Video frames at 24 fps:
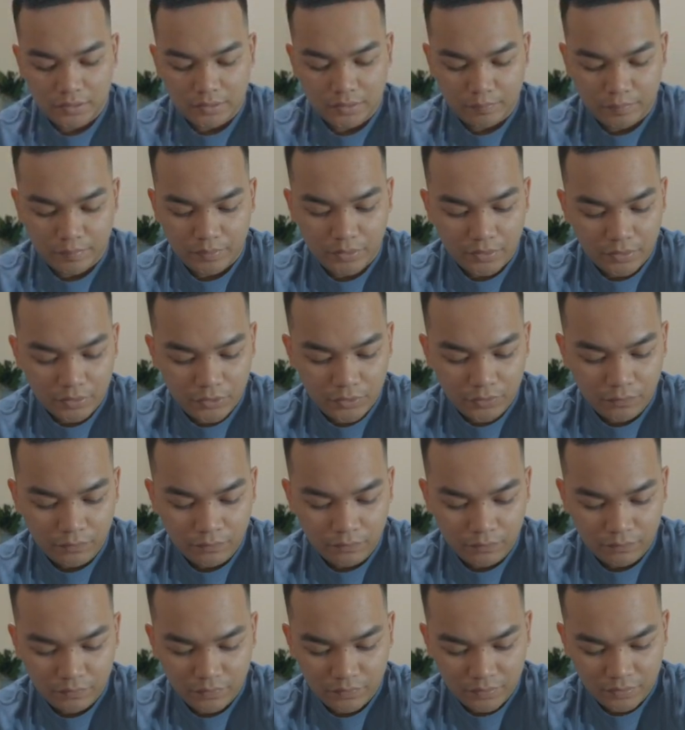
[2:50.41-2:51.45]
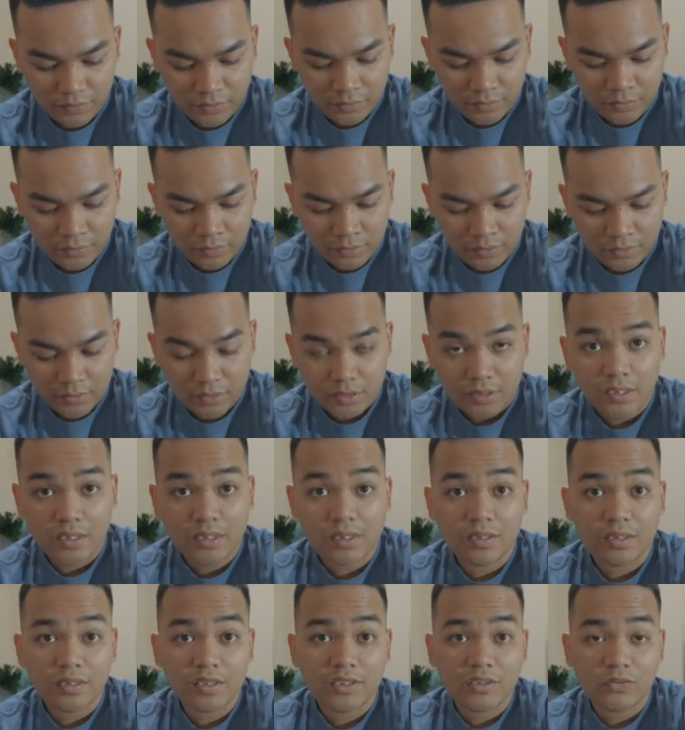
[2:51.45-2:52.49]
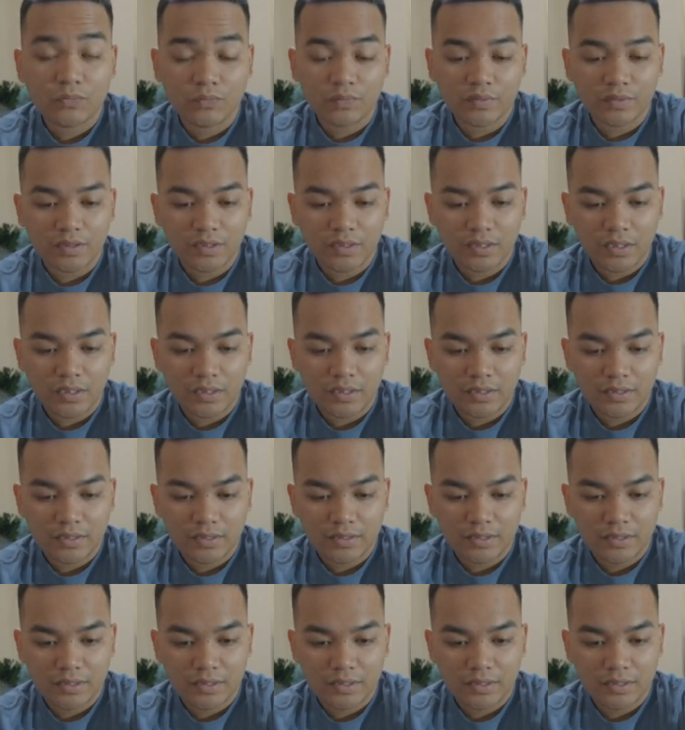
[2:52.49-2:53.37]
the Pikachu. And this one got